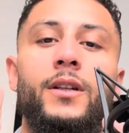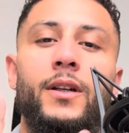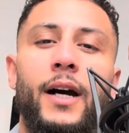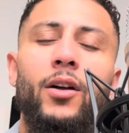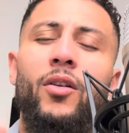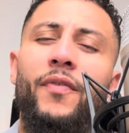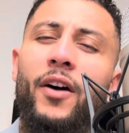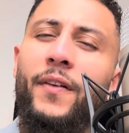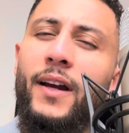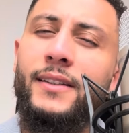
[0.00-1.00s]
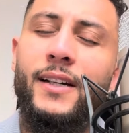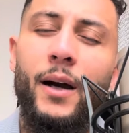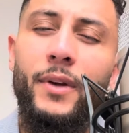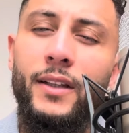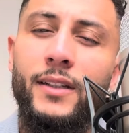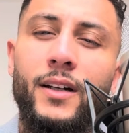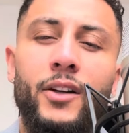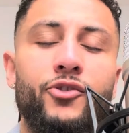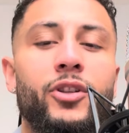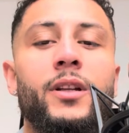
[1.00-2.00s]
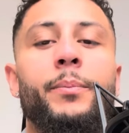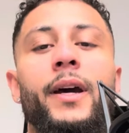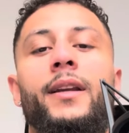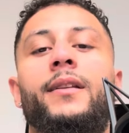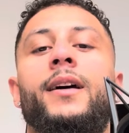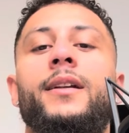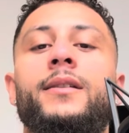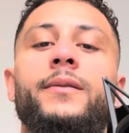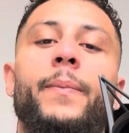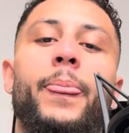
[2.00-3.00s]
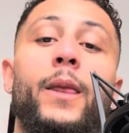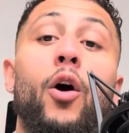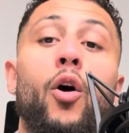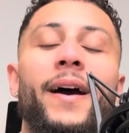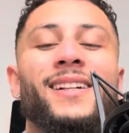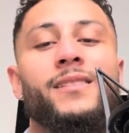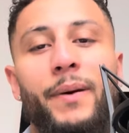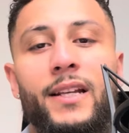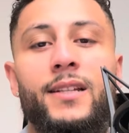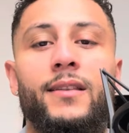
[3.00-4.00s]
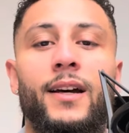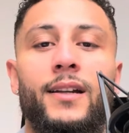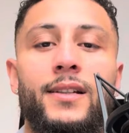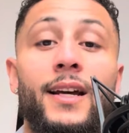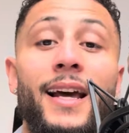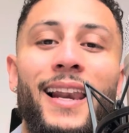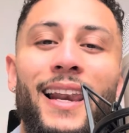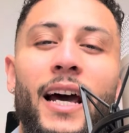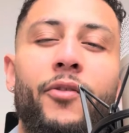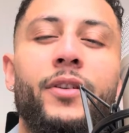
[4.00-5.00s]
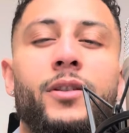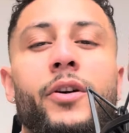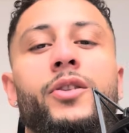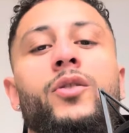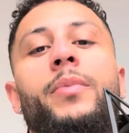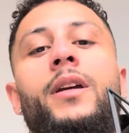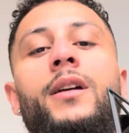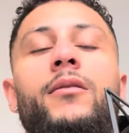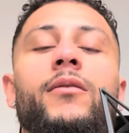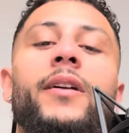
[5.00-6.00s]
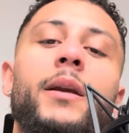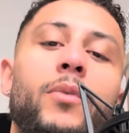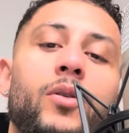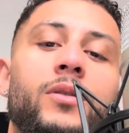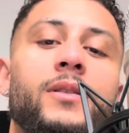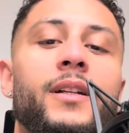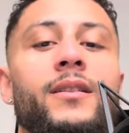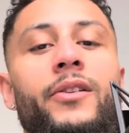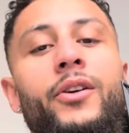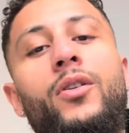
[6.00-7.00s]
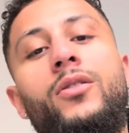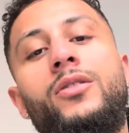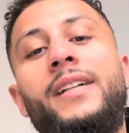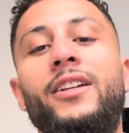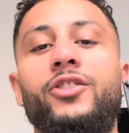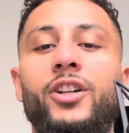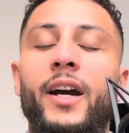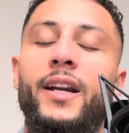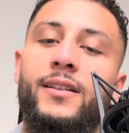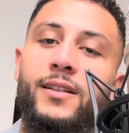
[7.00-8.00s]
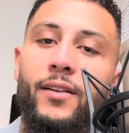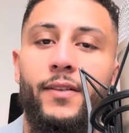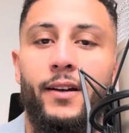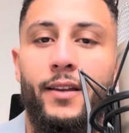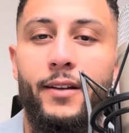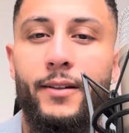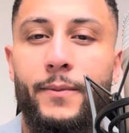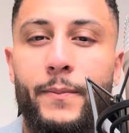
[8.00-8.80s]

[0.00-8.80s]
A lot of Africans come in this country depending that, or expecting that, life is going to be rainbows and, you know, sunshine and stuff like that.